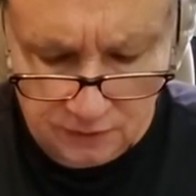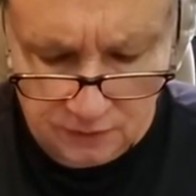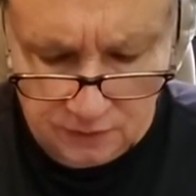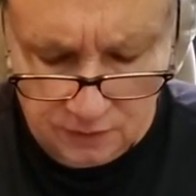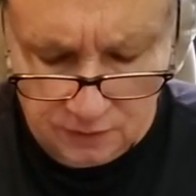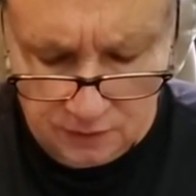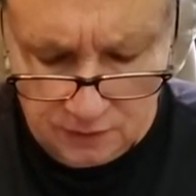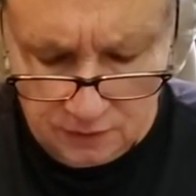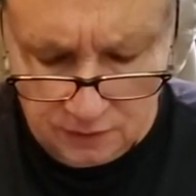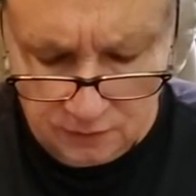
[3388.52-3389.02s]

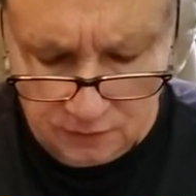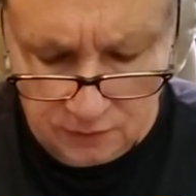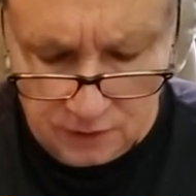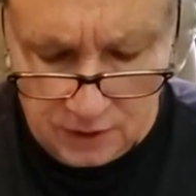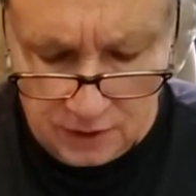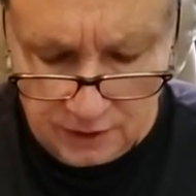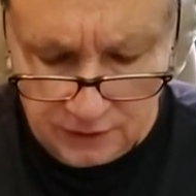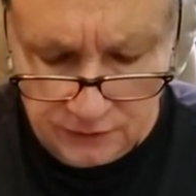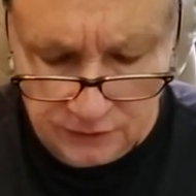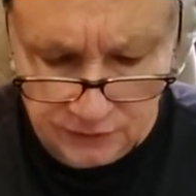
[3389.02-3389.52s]
8/8
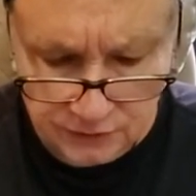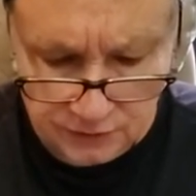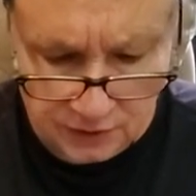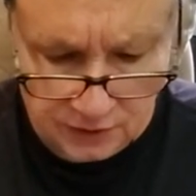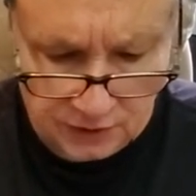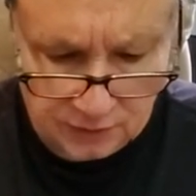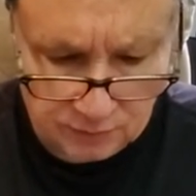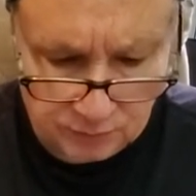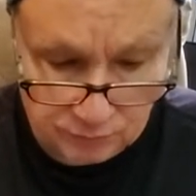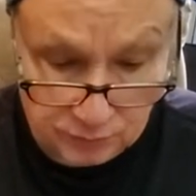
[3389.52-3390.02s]

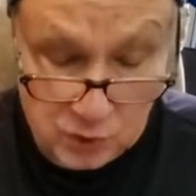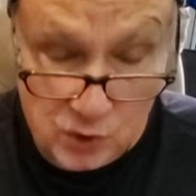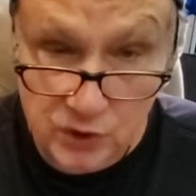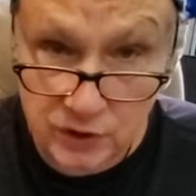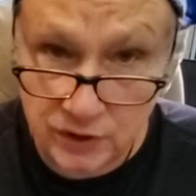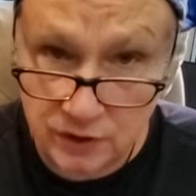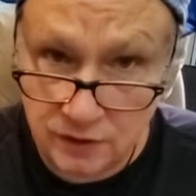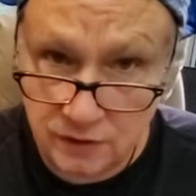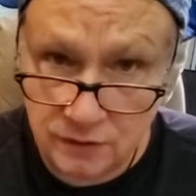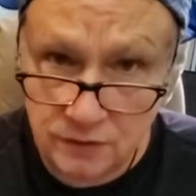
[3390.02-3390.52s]
Lionsgate
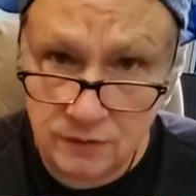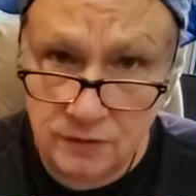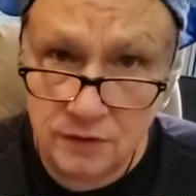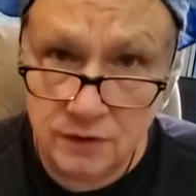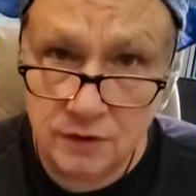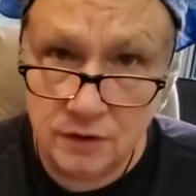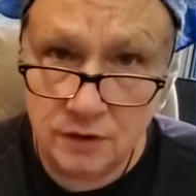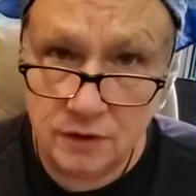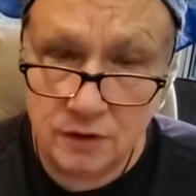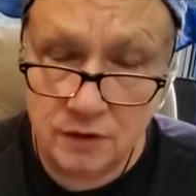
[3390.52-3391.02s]
bookend
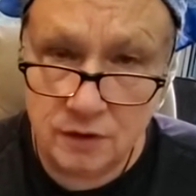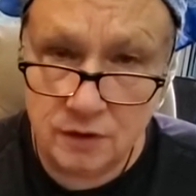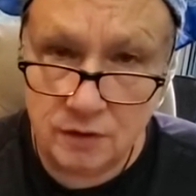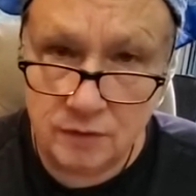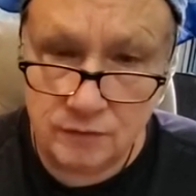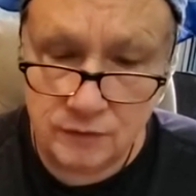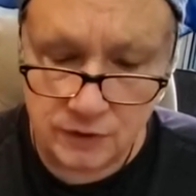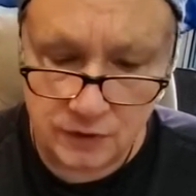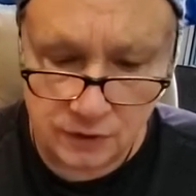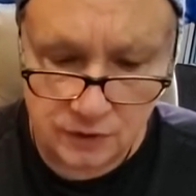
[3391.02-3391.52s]

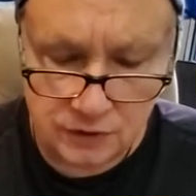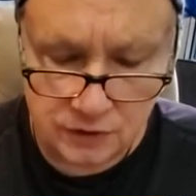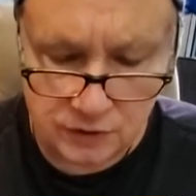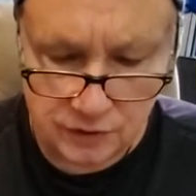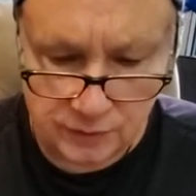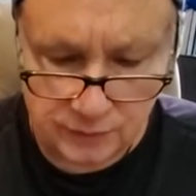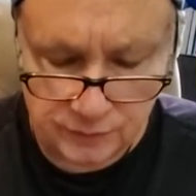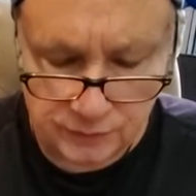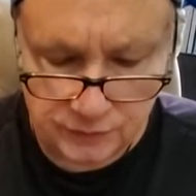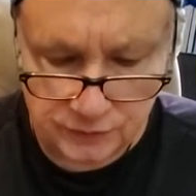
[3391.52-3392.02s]
of the
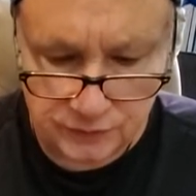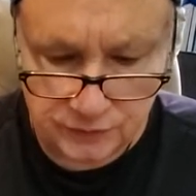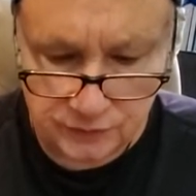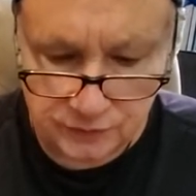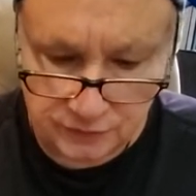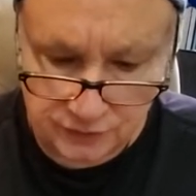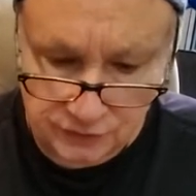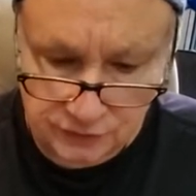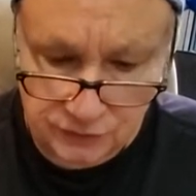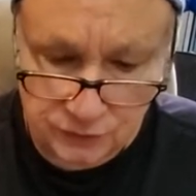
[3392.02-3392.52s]
eclipse
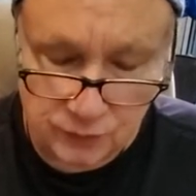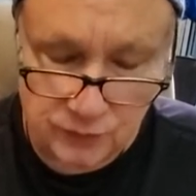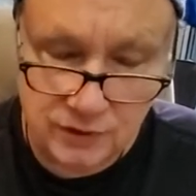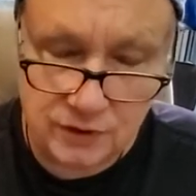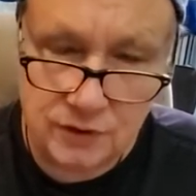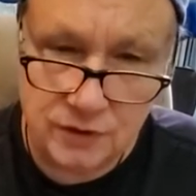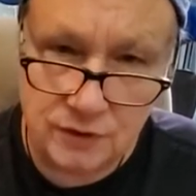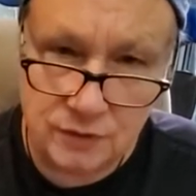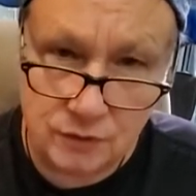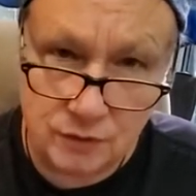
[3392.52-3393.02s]
this
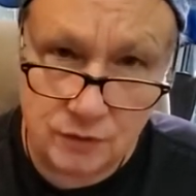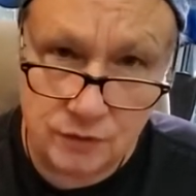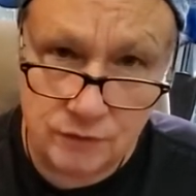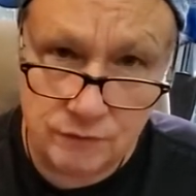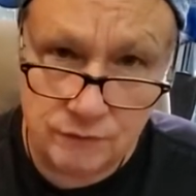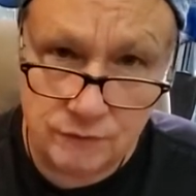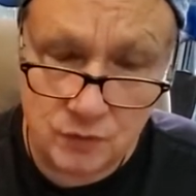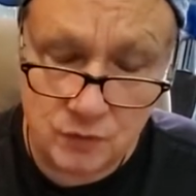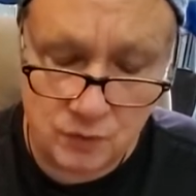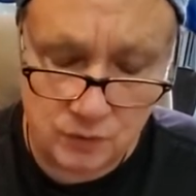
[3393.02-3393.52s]
weekend on the
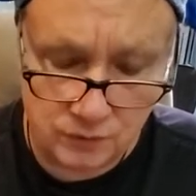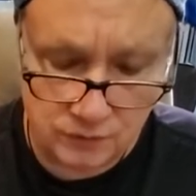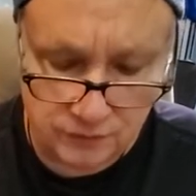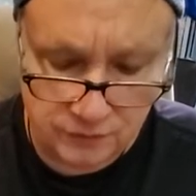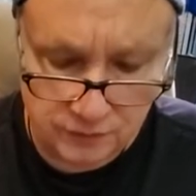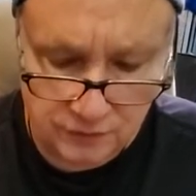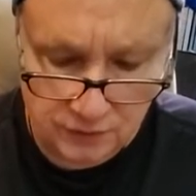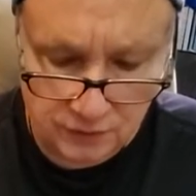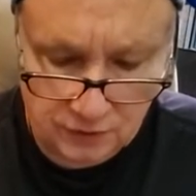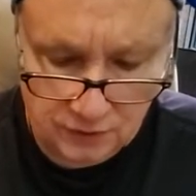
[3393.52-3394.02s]
4th,
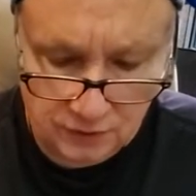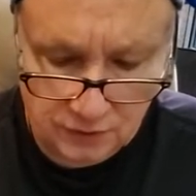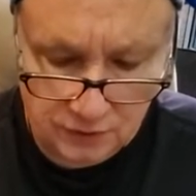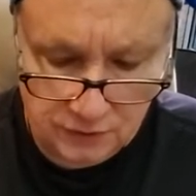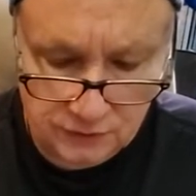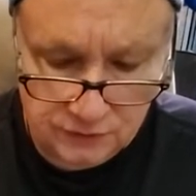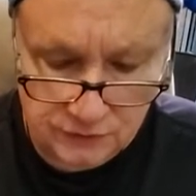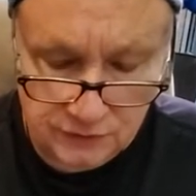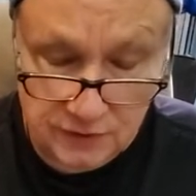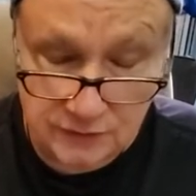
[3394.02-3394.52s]

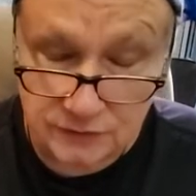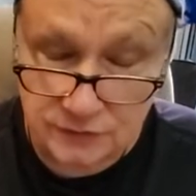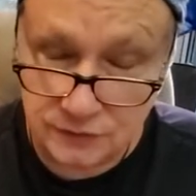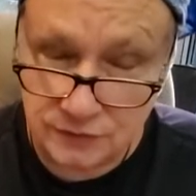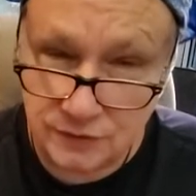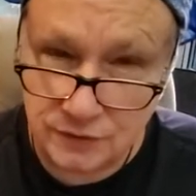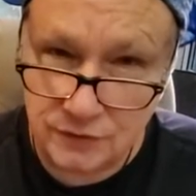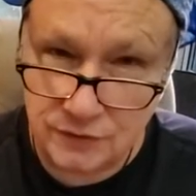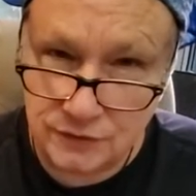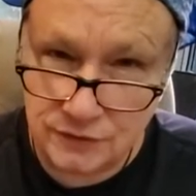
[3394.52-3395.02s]
and
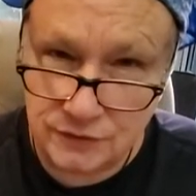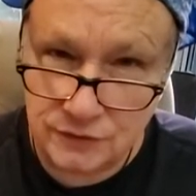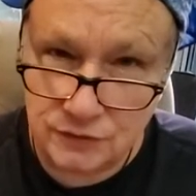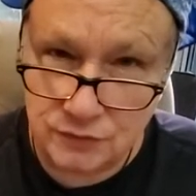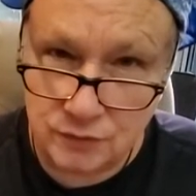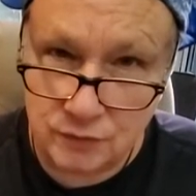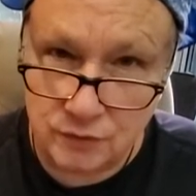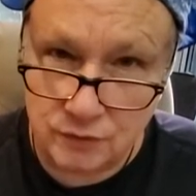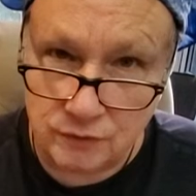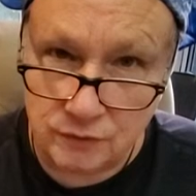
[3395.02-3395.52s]
Sagittarius at
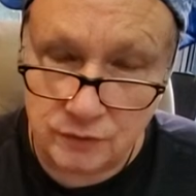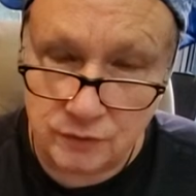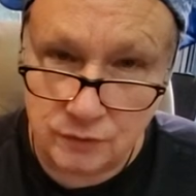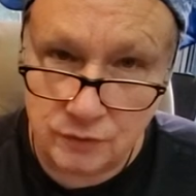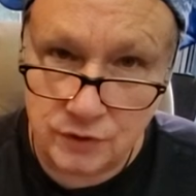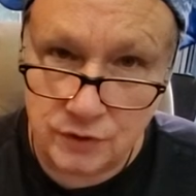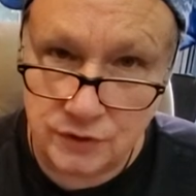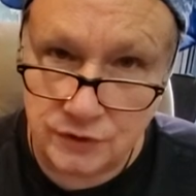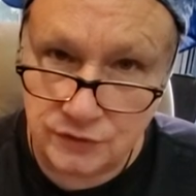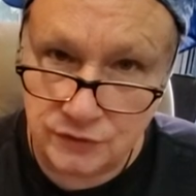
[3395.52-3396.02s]
12
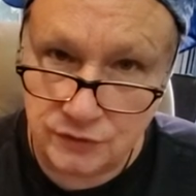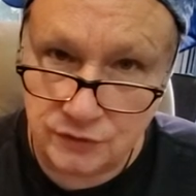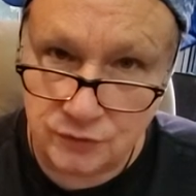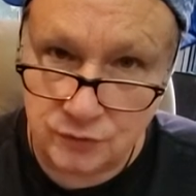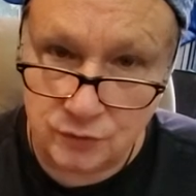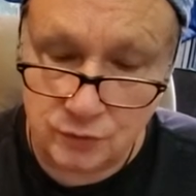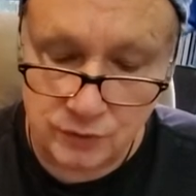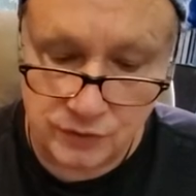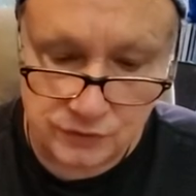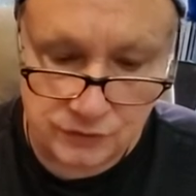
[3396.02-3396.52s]
degrees, 2
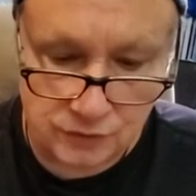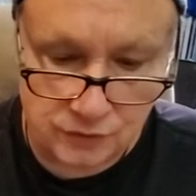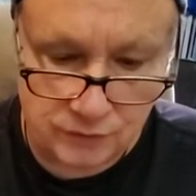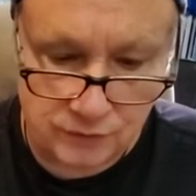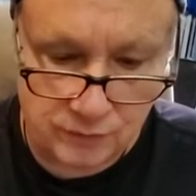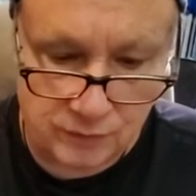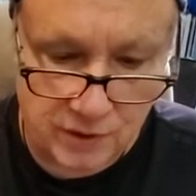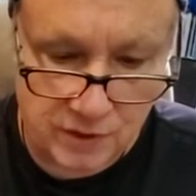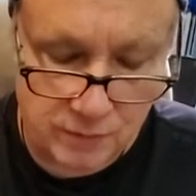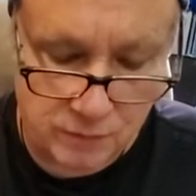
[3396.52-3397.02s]
degrees off
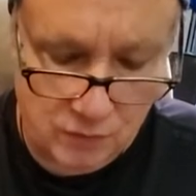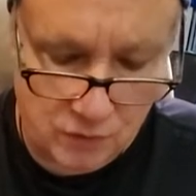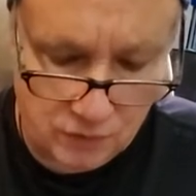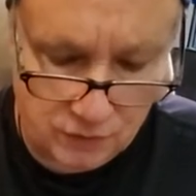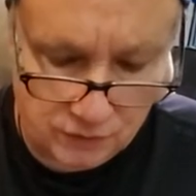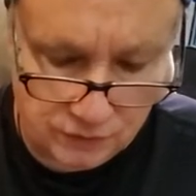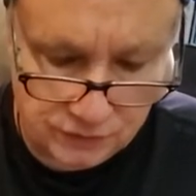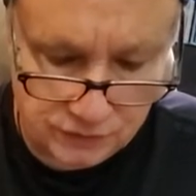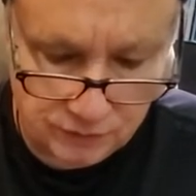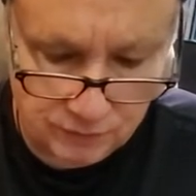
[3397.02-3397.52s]
of my
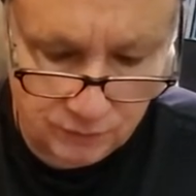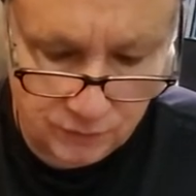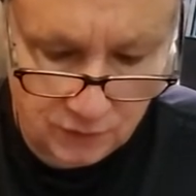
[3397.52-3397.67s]
Mars,